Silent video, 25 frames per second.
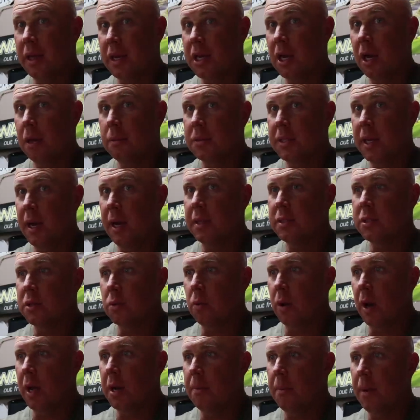that comes out to
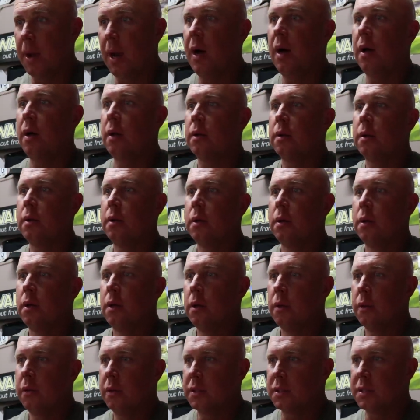right about
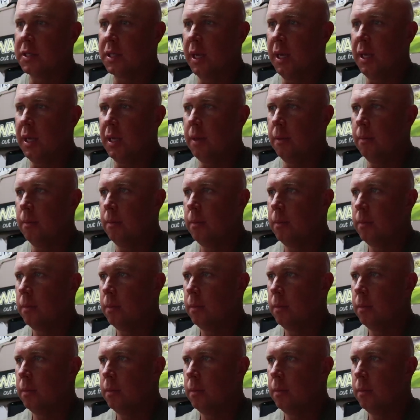the same.